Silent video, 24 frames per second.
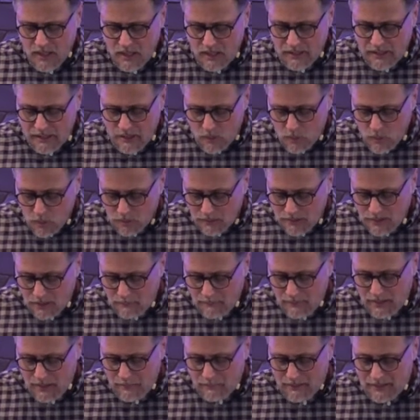The old
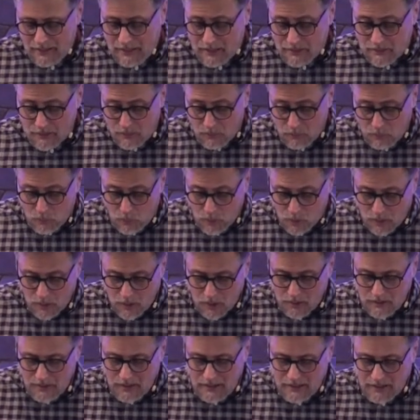commandment is the
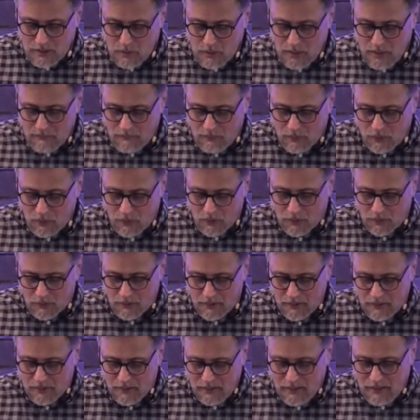word that you have heard,